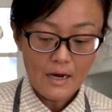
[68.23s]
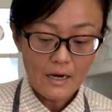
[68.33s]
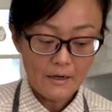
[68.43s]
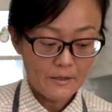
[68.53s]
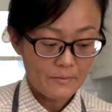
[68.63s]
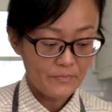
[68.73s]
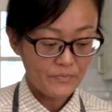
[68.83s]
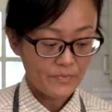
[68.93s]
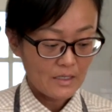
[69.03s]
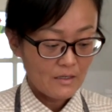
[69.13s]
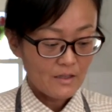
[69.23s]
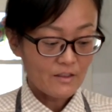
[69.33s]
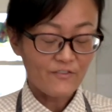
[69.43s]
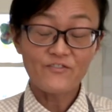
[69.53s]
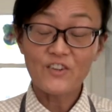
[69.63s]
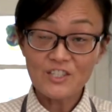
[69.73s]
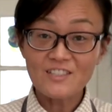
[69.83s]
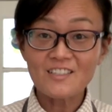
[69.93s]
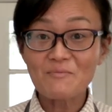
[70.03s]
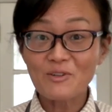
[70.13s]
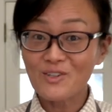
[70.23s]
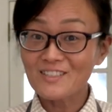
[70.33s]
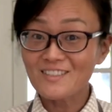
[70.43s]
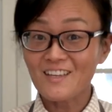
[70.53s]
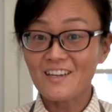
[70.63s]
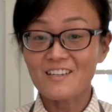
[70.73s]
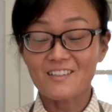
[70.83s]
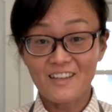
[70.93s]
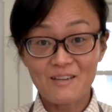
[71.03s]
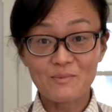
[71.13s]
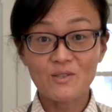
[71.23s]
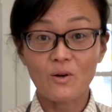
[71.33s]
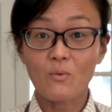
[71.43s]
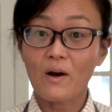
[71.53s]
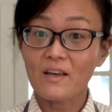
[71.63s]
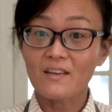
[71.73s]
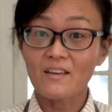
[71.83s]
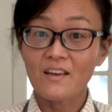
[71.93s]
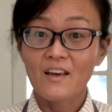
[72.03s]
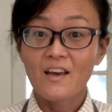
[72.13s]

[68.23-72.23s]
The first immigrants that came to Hawaii